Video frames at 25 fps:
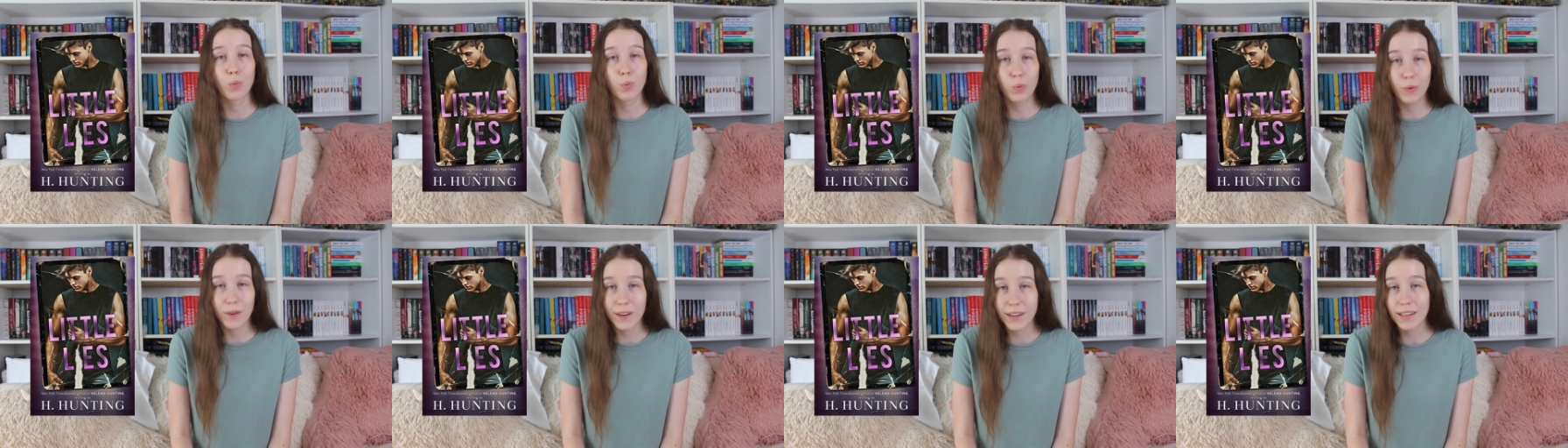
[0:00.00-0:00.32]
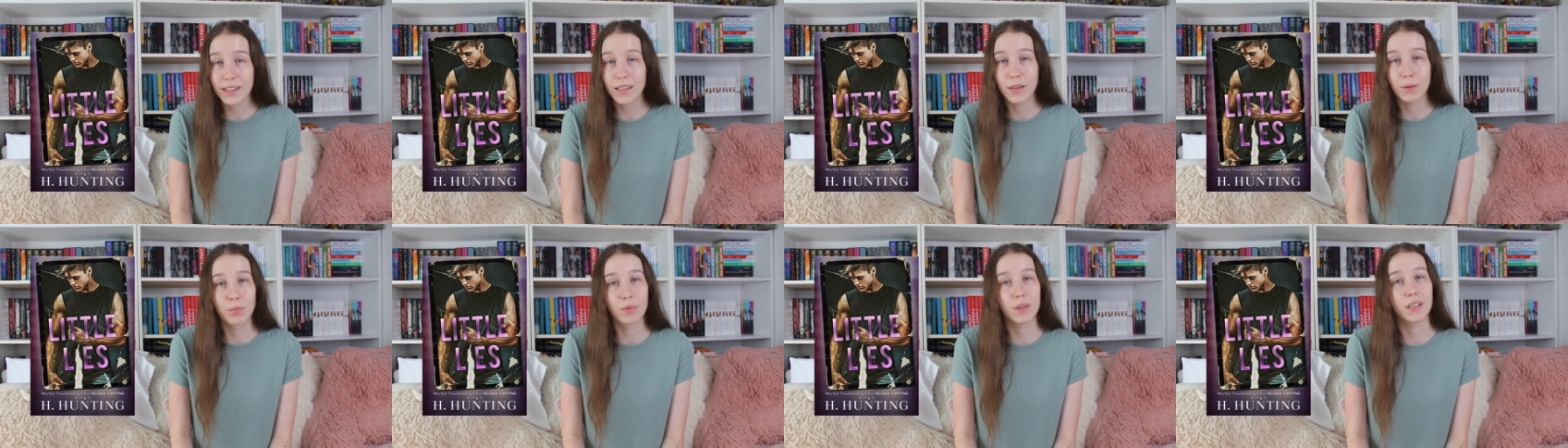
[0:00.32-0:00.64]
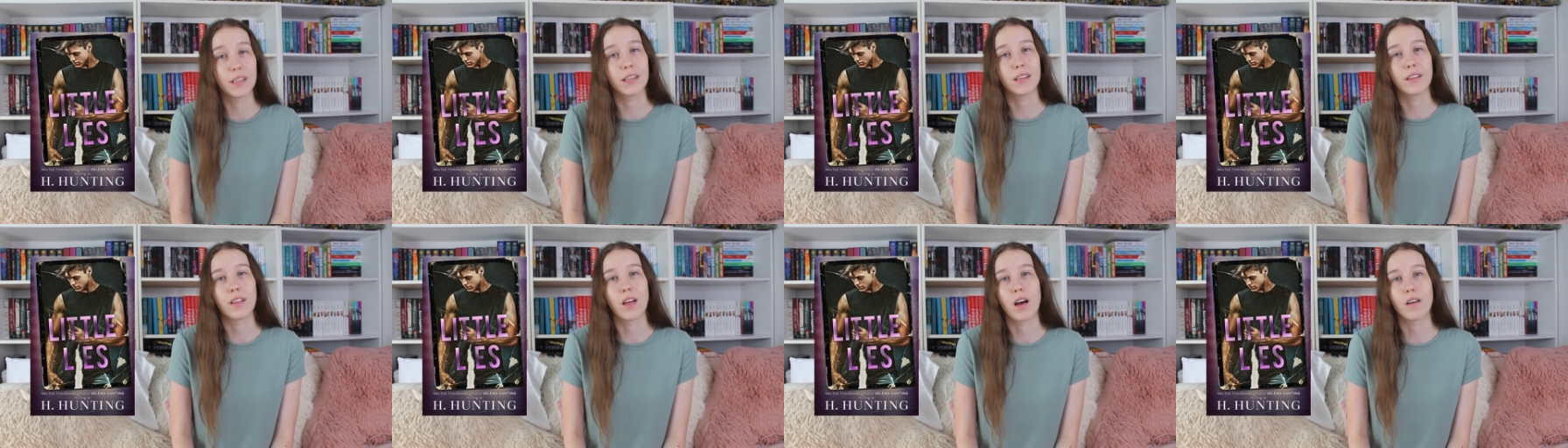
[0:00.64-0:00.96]
really
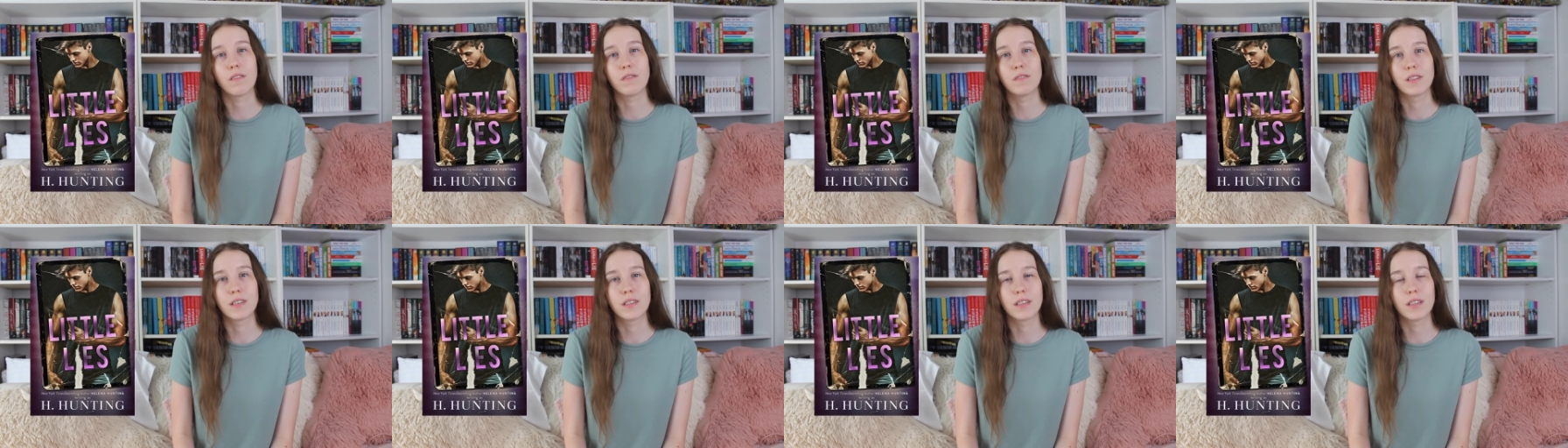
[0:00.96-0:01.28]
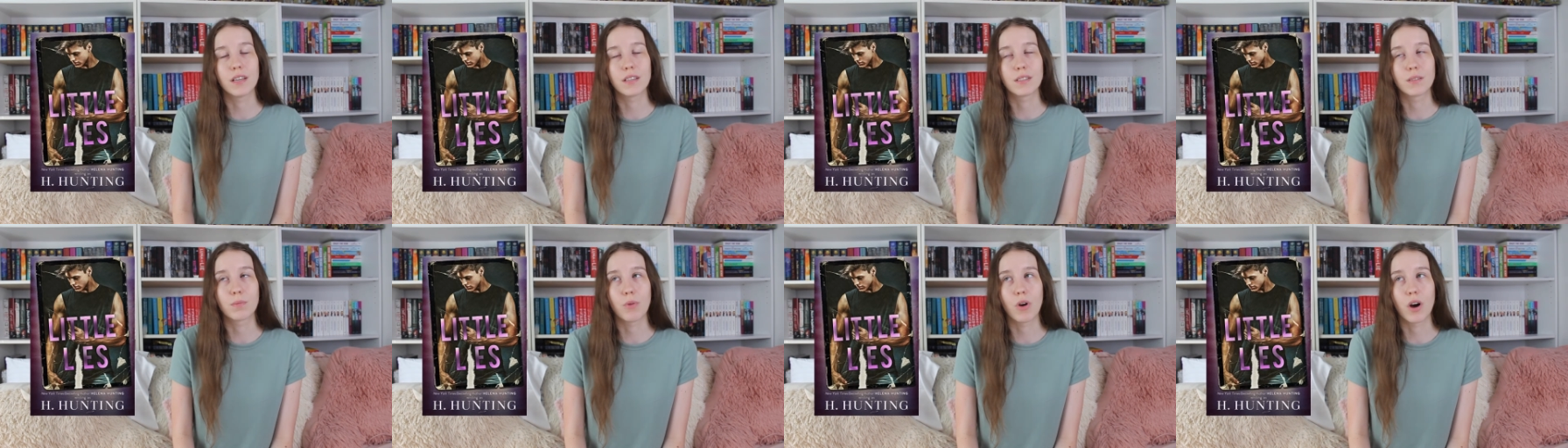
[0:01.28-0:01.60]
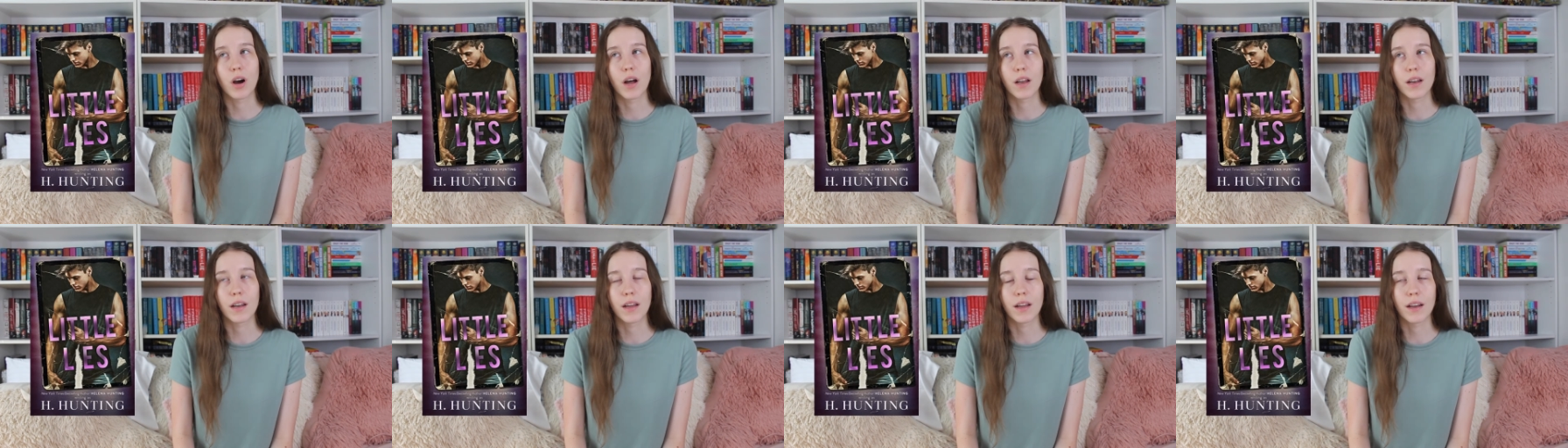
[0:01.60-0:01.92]
really loved this
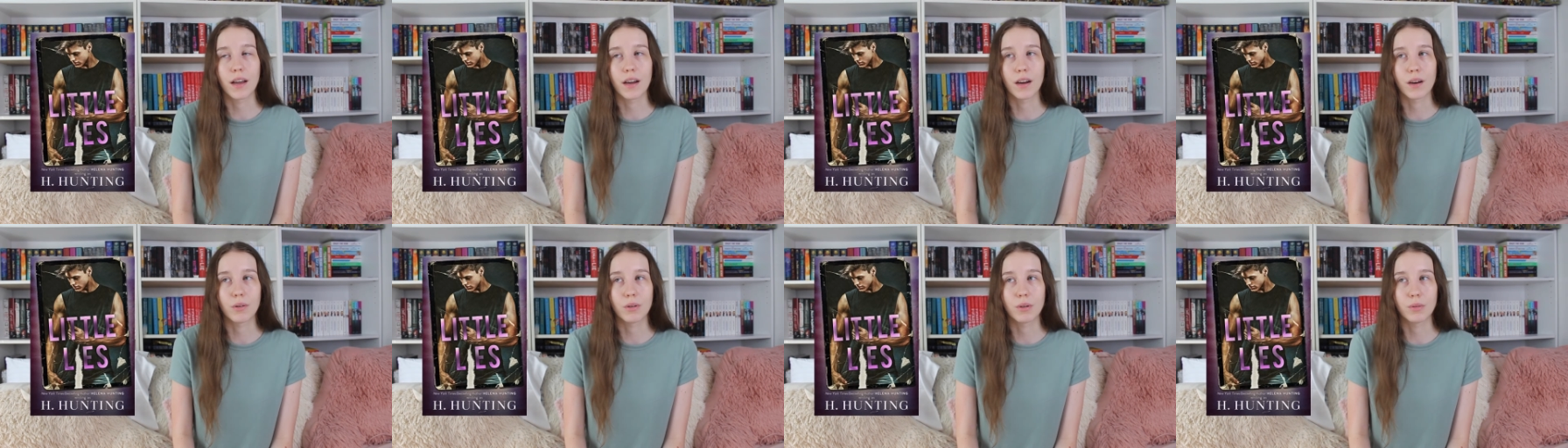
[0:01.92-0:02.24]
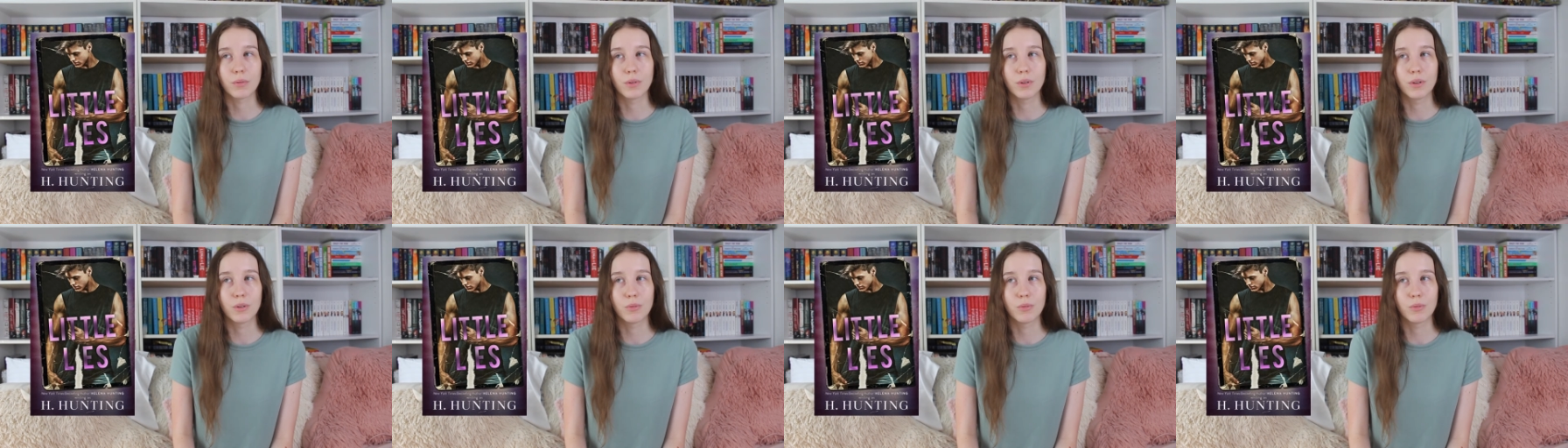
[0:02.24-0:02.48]
one and how it